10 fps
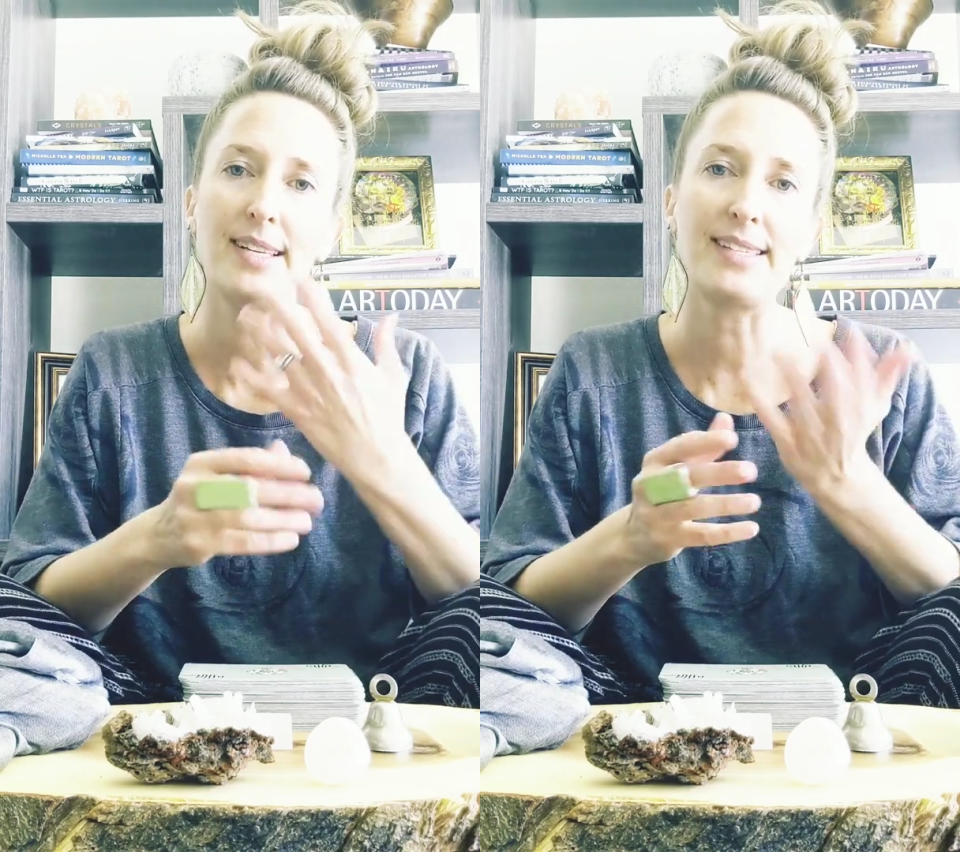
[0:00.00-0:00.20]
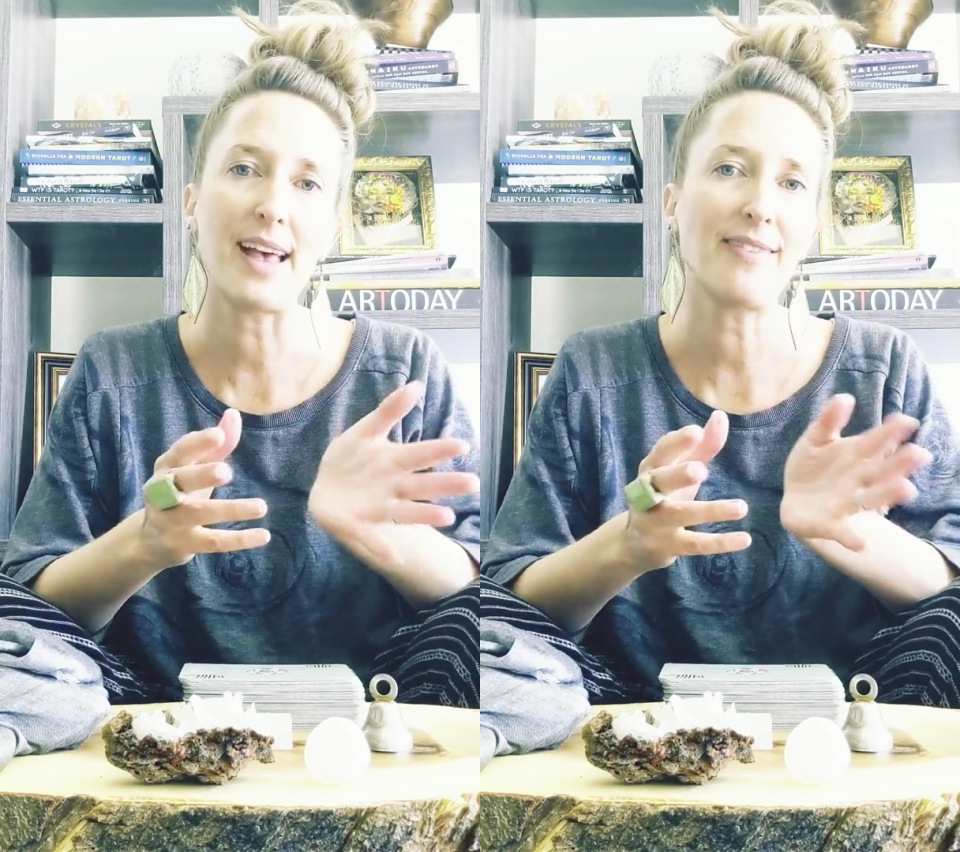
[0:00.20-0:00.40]

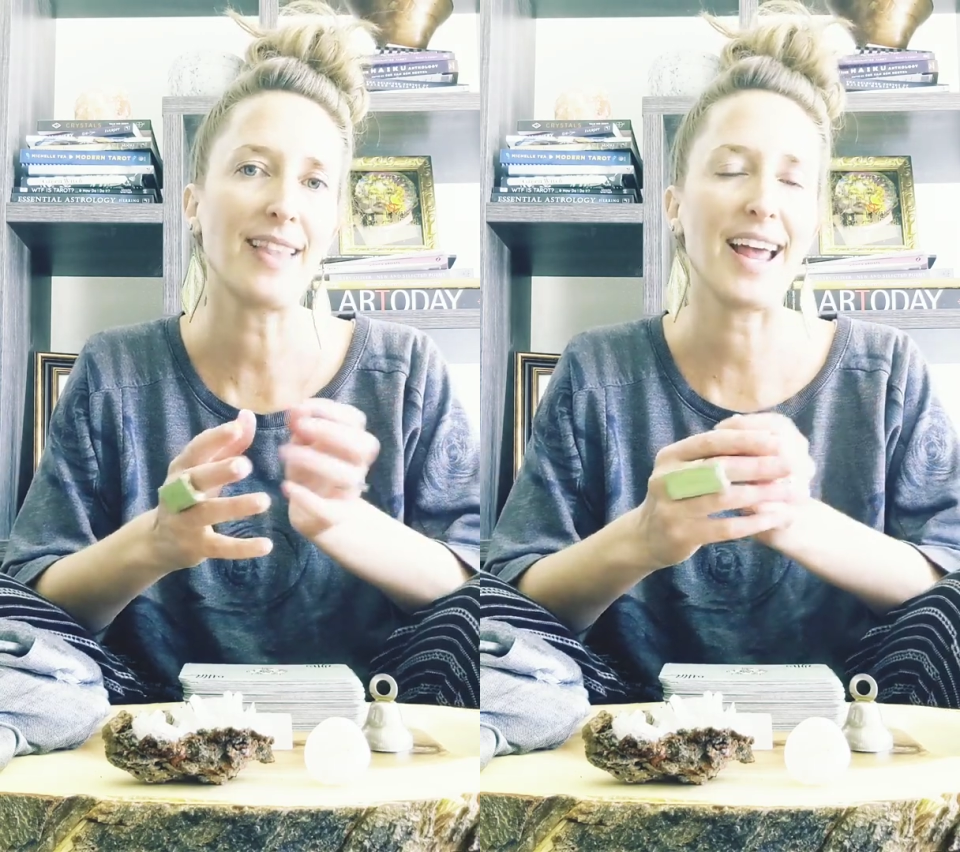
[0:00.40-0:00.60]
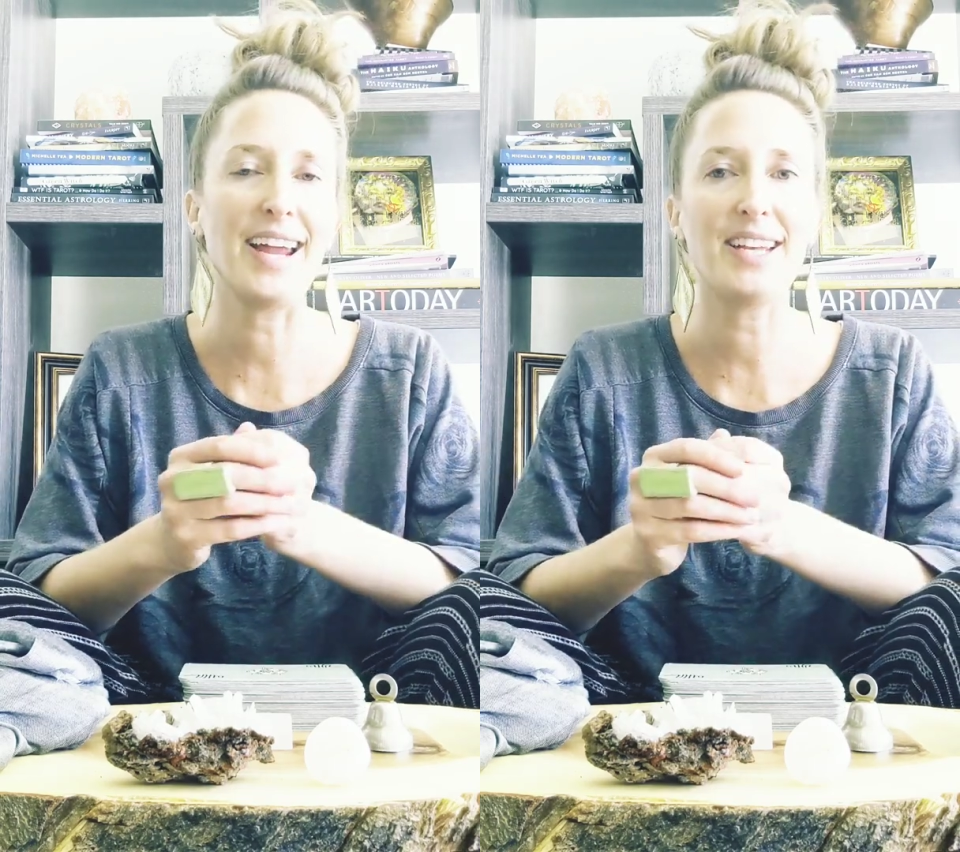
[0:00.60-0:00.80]

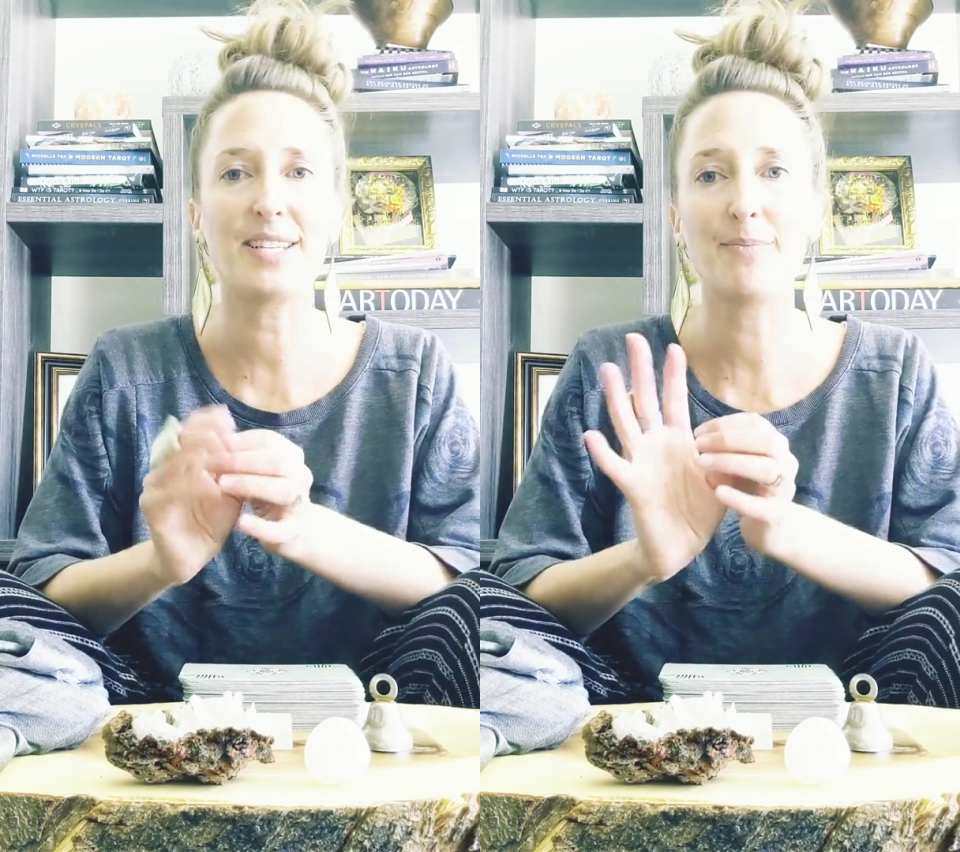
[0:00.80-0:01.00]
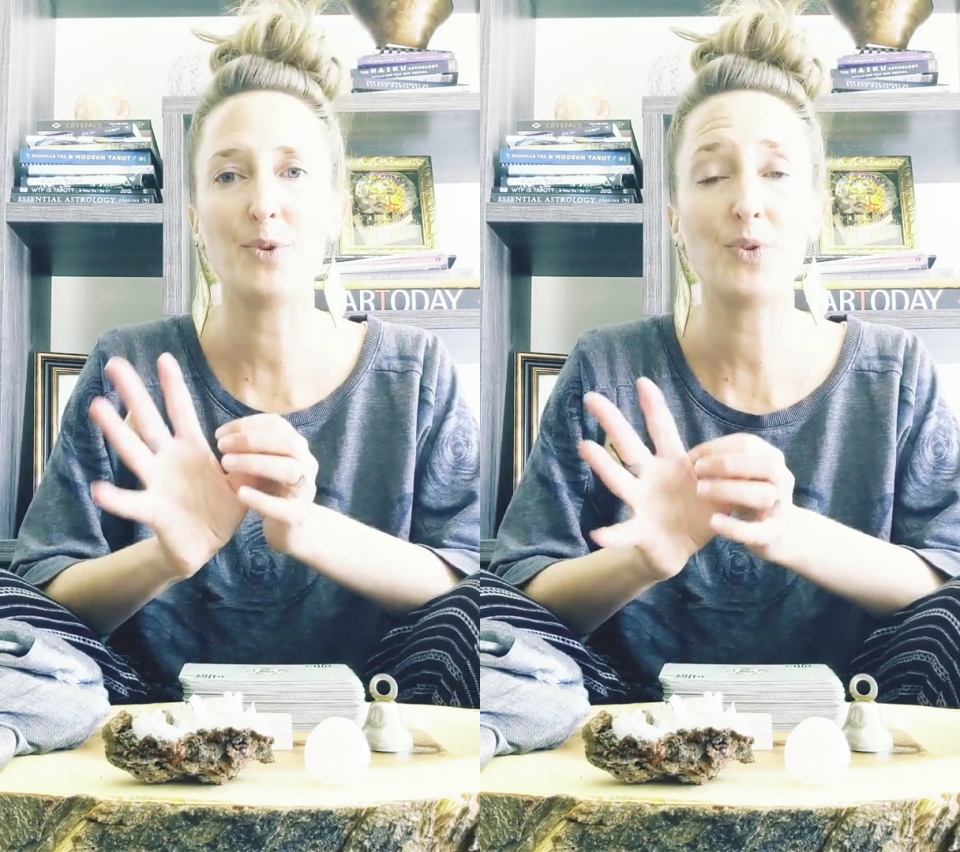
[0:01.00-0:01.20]

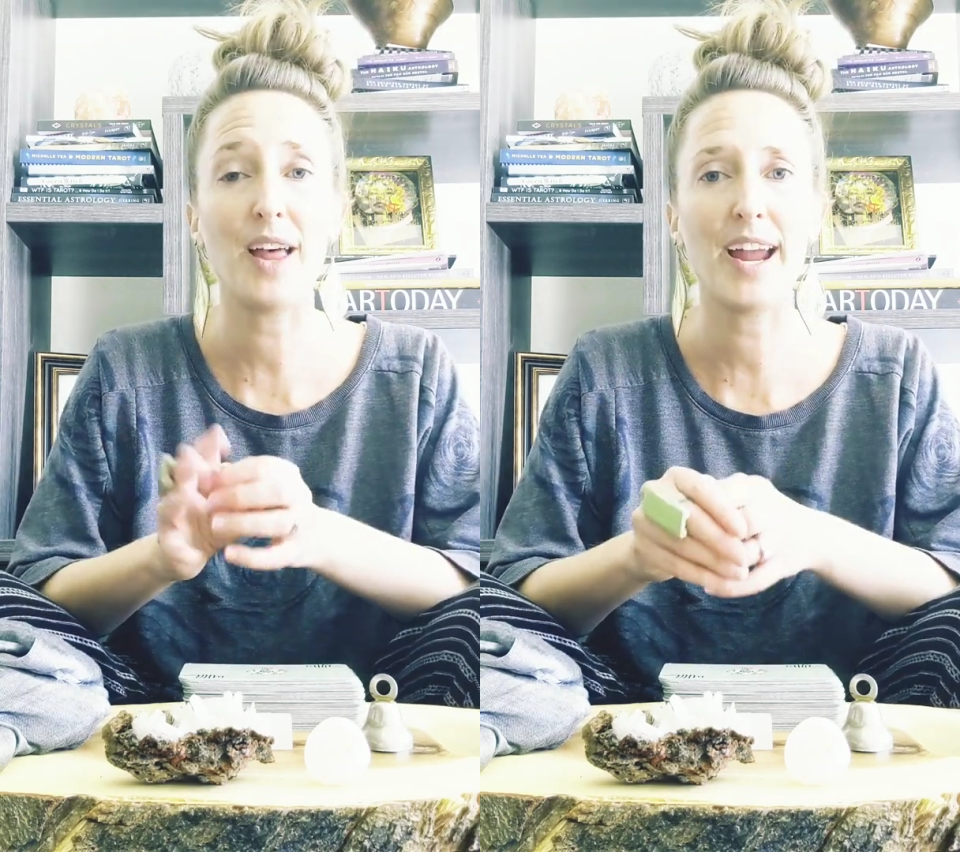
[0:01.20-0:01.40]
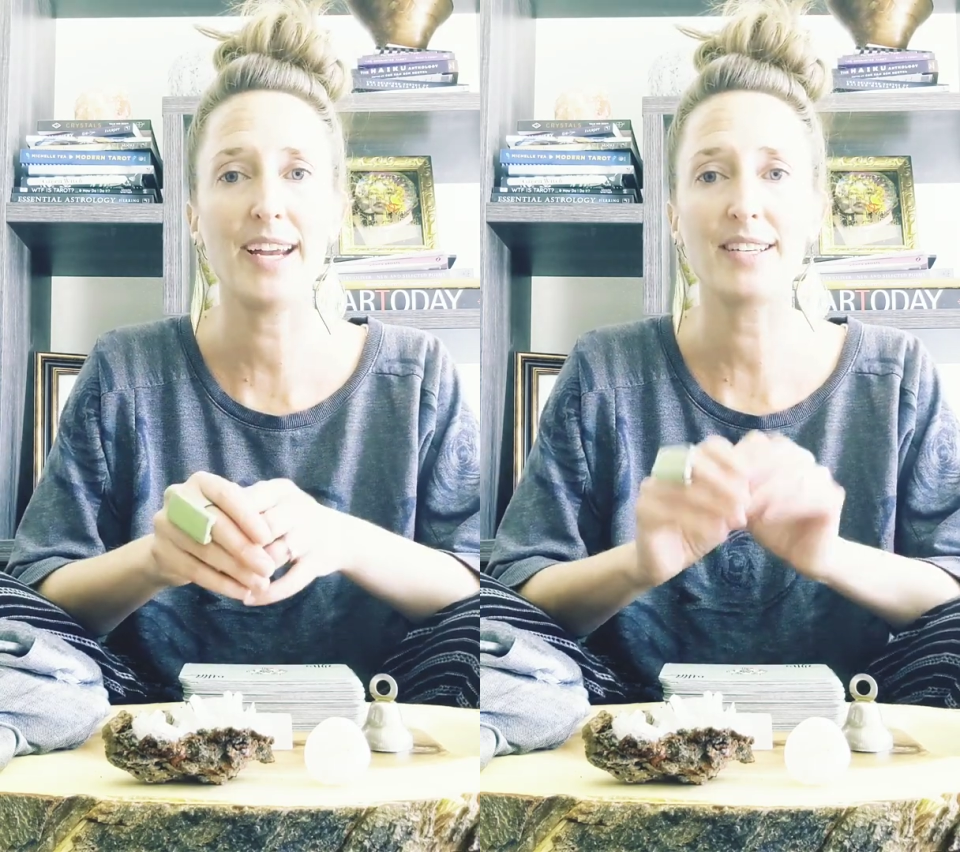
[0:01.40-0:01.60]
sunlight,
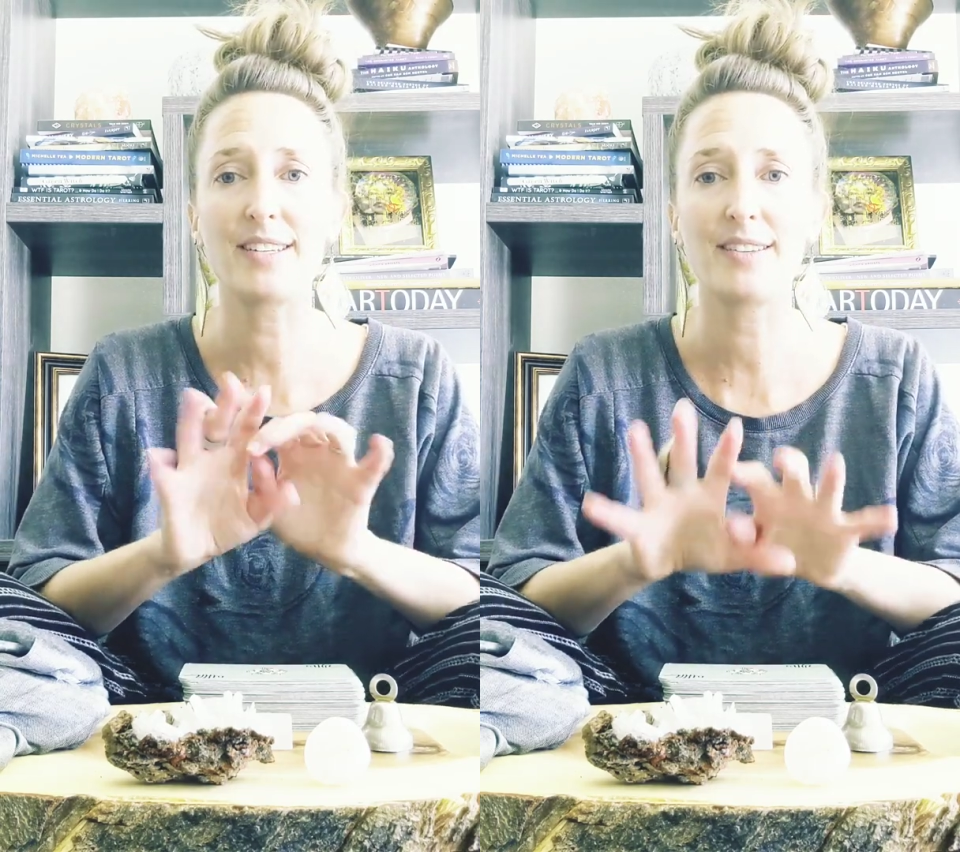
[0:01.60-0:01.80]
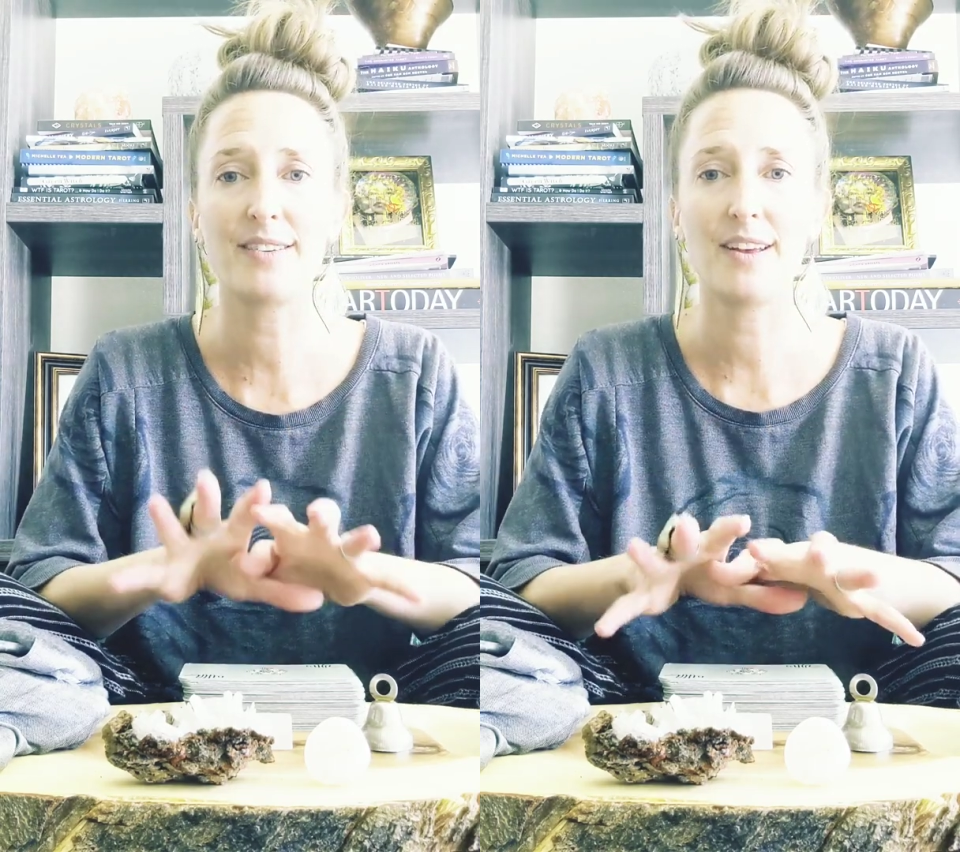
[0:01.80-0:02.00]
moonlight,